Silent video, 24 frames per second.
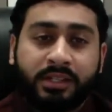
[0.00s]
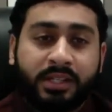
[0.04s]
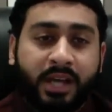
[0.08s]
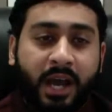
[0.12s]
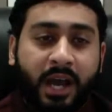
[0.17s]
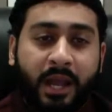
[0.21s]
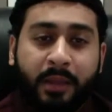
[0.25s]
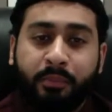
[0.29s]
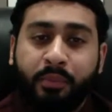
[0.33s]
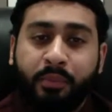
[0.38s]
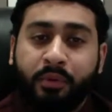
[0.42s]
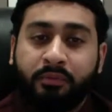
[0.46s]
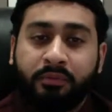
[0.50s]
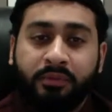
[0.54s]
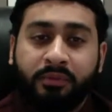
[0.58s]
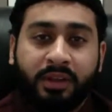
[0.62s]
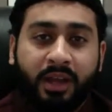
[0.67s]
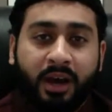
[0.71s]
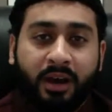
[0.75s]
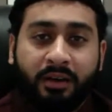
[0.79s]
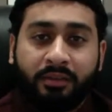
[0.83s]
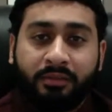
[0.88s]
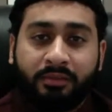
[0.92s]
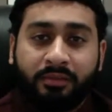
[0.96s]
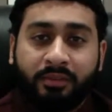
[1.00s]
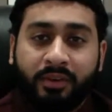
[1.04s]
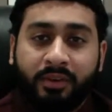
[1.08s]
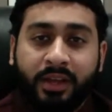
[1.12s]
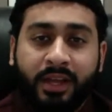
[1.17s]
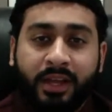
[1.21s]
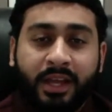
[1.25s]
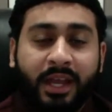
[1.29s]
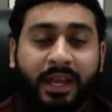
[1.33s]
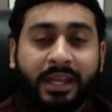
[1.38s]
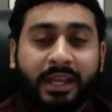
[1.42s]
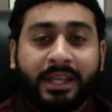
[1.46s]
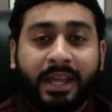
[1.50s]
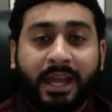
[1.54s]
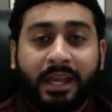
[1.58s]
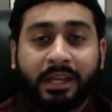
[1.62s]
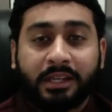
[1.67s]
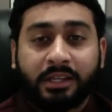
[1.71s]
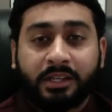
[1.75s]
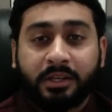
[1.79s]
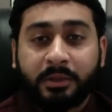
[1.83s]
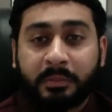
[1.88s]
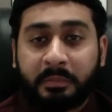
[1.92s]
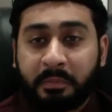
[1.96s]
type of love
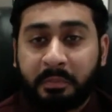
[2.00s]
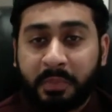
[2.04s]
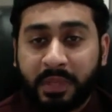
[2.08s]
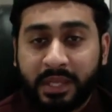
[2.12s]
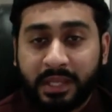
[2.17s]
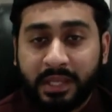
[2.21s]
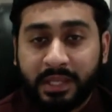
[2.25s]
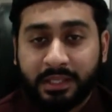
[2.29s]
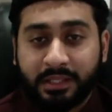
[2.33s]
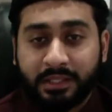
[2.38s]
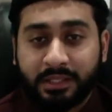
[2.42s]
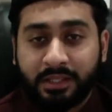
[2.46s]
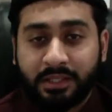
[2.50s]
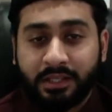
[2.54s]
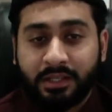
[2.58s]
can compete.